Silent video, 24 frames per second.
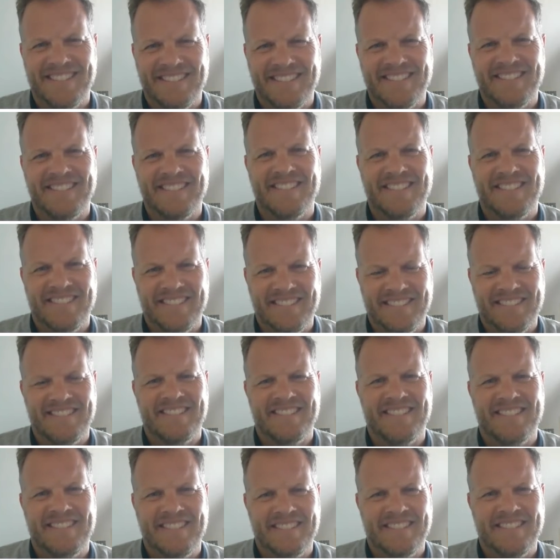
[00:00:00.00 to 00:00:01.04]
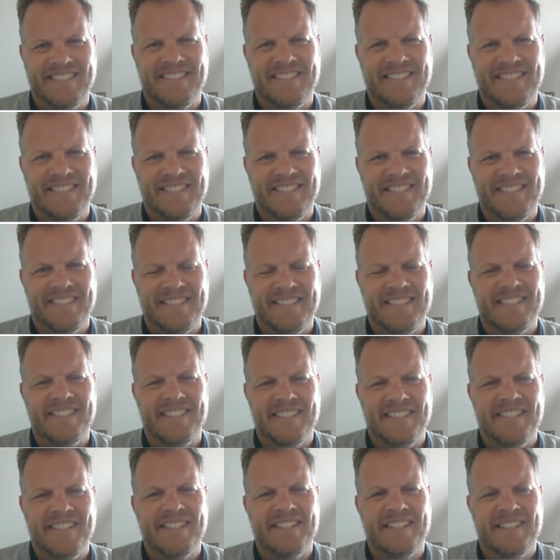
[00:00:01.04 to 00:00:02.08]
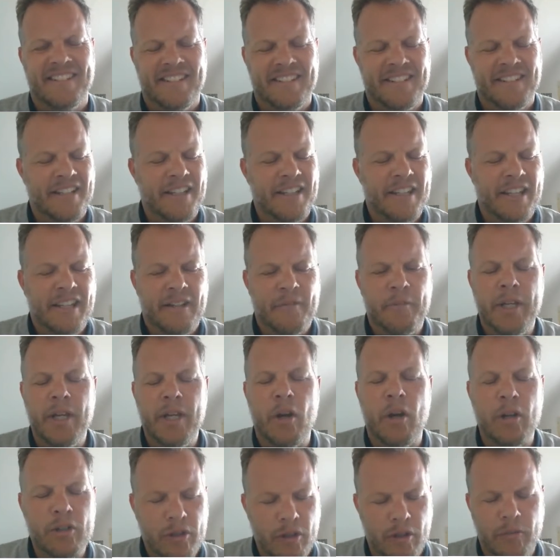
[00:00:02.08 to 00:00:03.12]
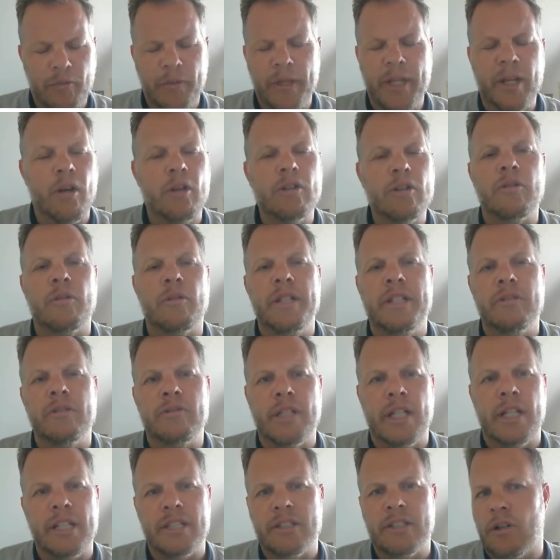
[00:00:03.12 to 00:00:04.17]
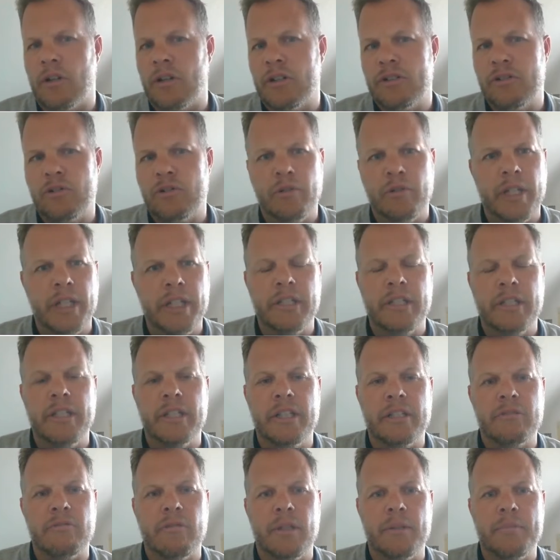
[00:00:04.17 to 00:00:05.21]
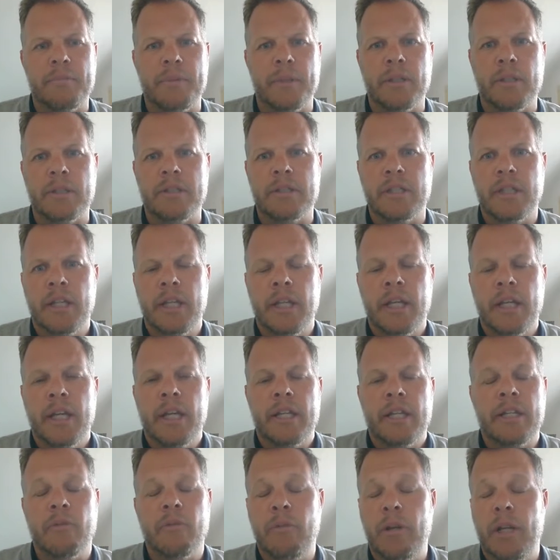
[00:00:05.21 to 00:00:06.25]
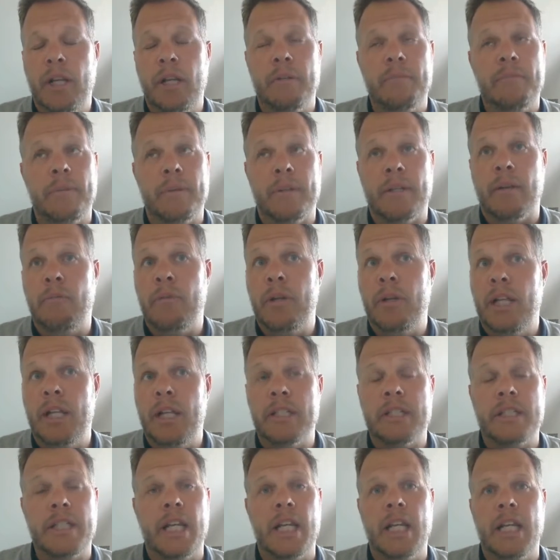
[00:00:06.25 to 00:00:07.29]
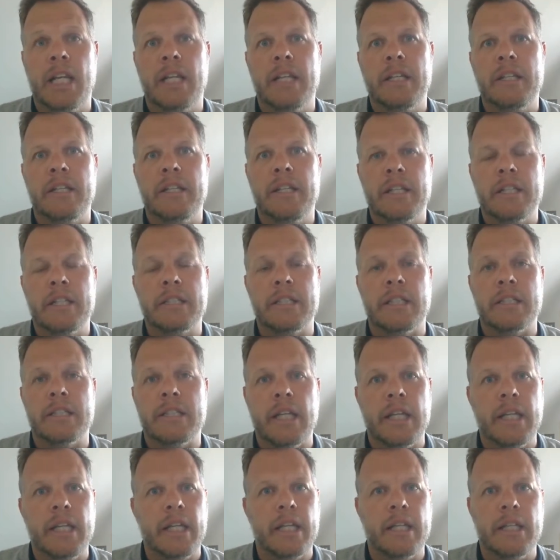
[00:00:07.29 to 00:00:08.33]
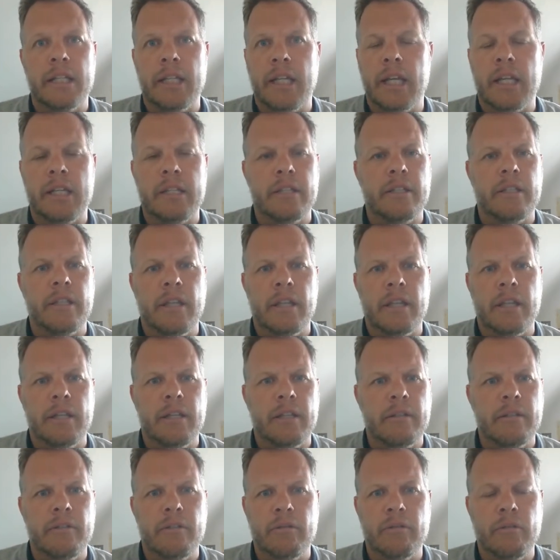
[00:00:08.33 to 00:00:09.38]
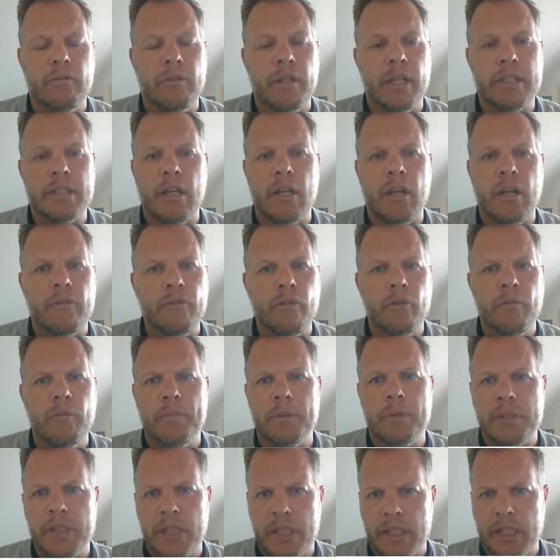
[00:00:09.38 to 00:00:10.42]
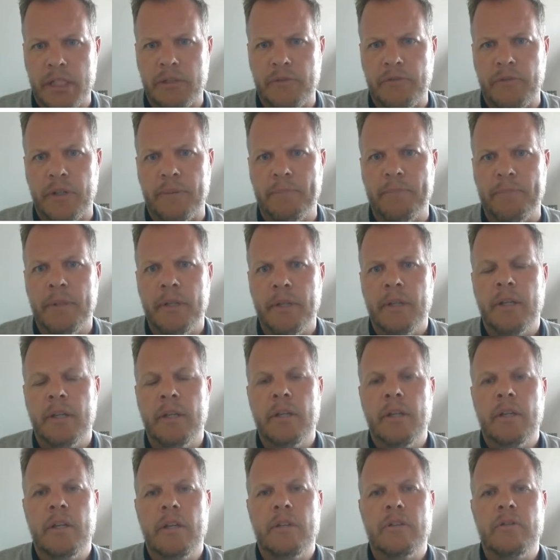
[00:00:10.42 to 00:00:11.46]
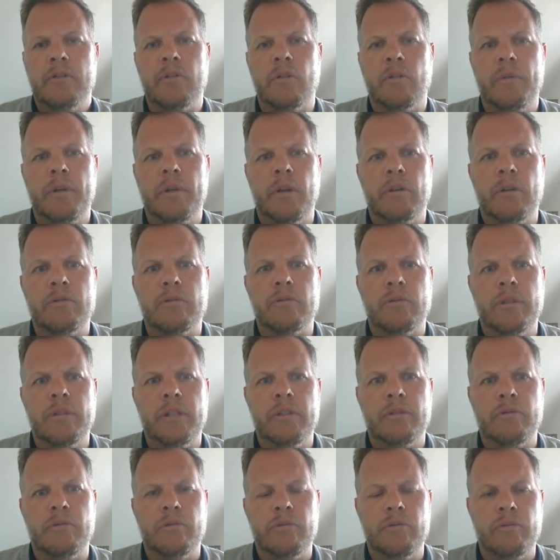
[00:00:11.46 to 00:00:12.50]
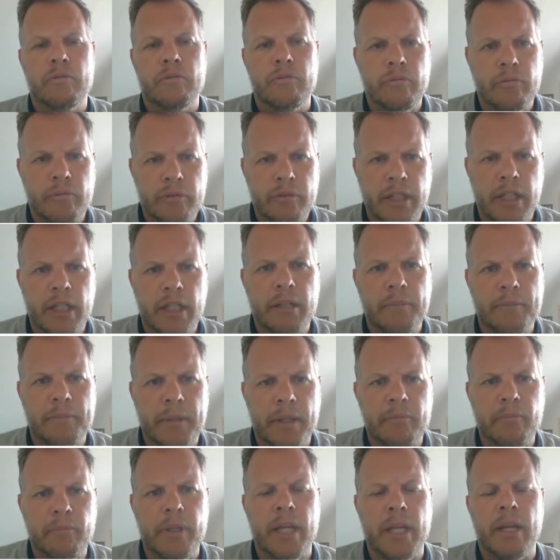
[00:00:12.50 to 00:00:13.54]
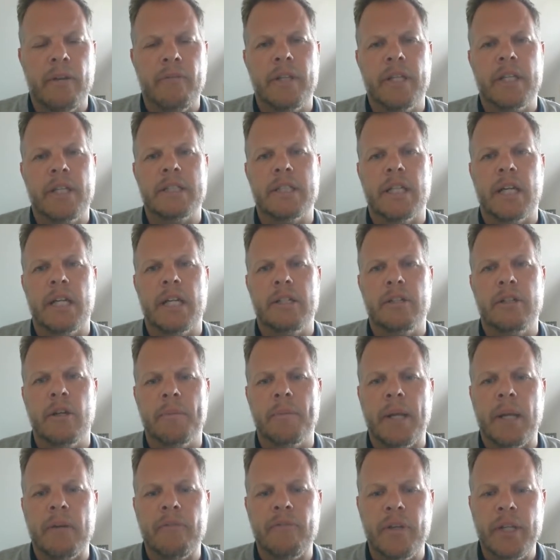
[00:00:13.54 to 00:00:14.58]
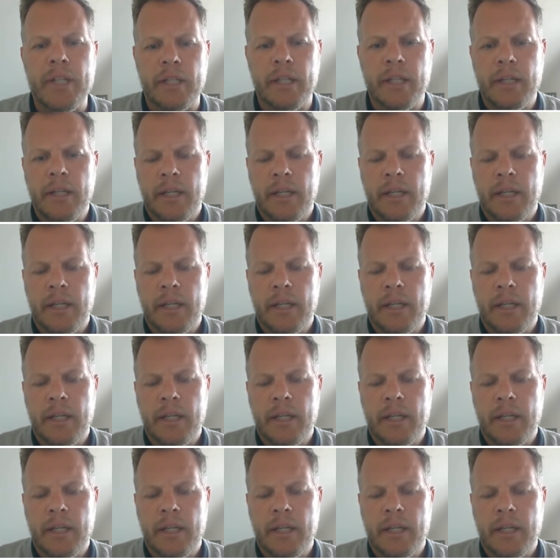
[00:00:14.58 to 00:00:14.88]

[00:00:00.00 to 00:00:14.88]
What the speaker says: we still need to tell those stories, right? Well, yes, but we also need to tell the stories to the engineers, right? Because they're really skilled engineers, and they can get there's a lot of open positions for them. So we also need to tell them that we have an exciting job. And I think